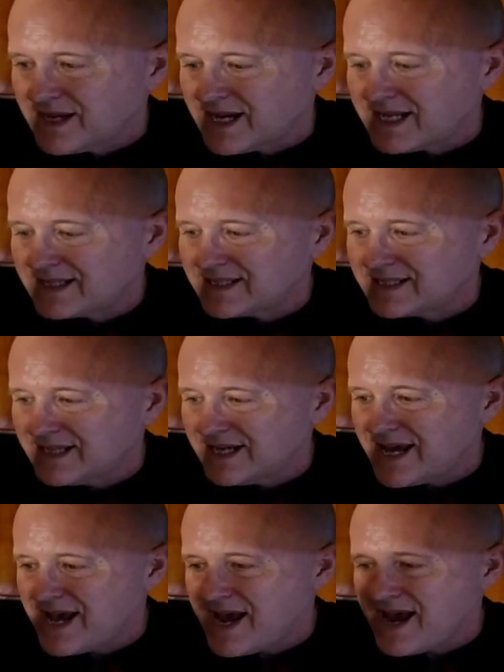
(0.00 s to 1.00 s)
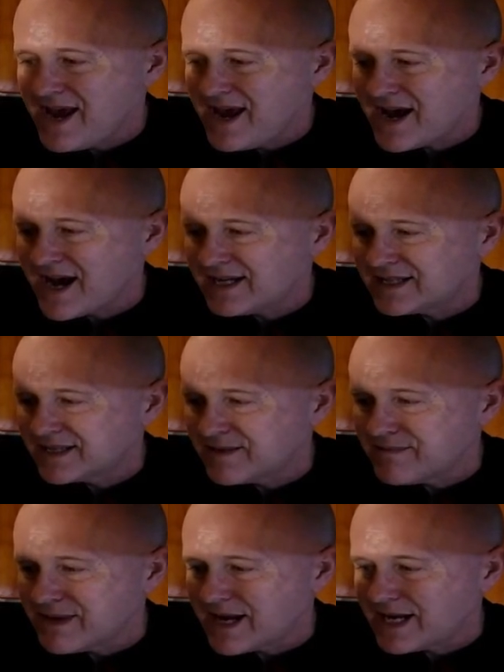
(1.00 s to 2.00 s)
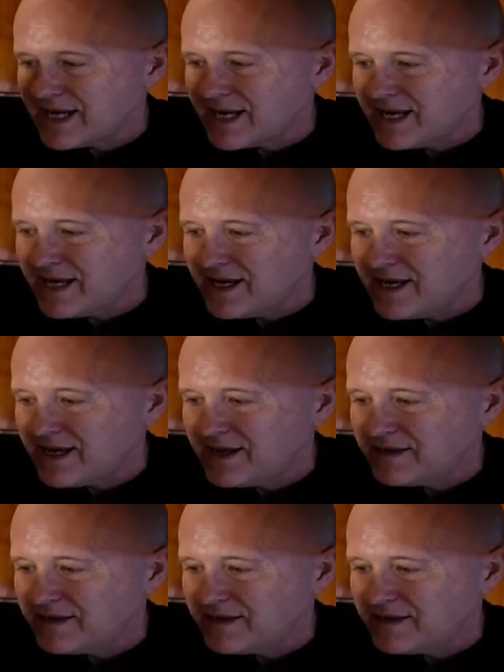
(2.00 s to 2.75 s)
Hot today, hot tamale.